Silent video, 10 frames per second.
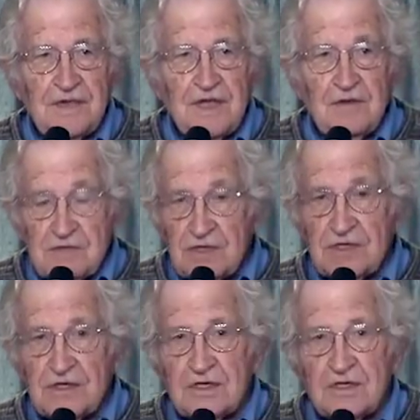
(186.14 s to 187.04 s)
He was
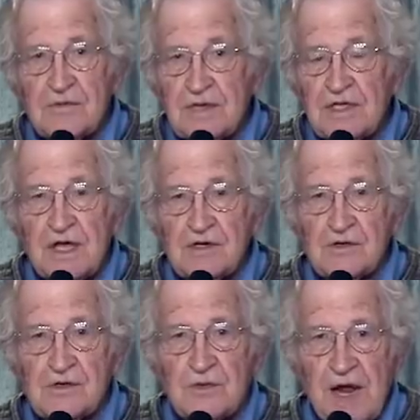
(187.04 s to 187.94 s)
considered to be a
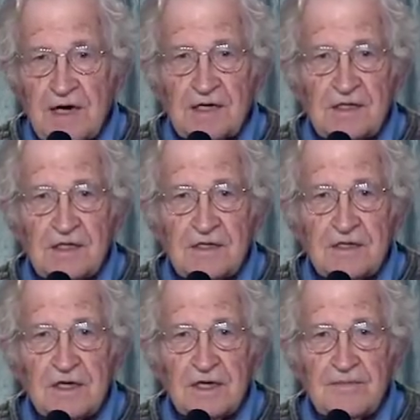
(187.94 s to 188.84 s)
dangerous radical at
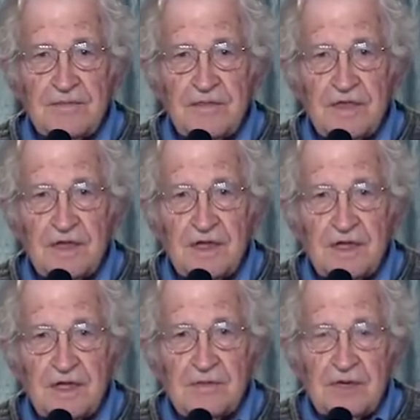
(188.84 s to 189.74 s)
the time
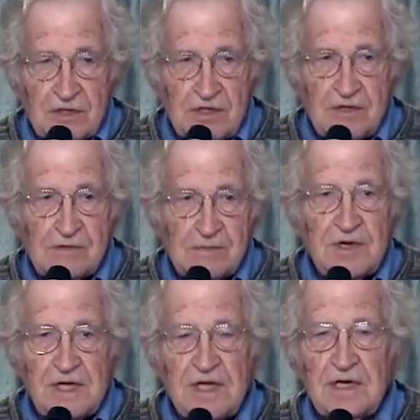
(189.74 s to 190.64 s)
because he was
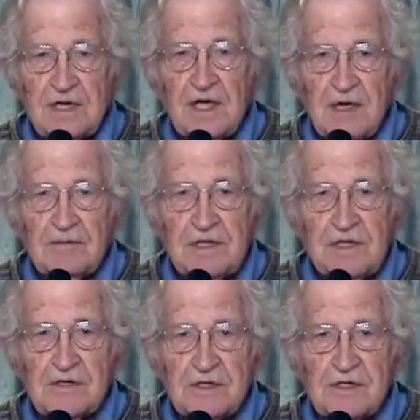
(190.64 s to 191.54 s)
pretty
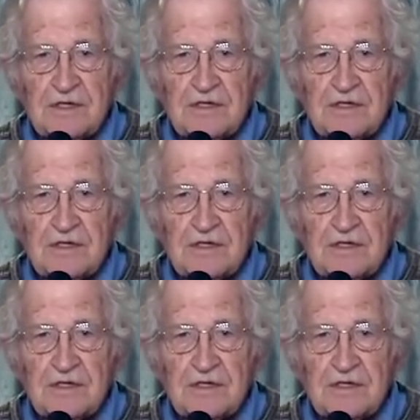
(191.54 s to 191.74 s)
anti-capitalist.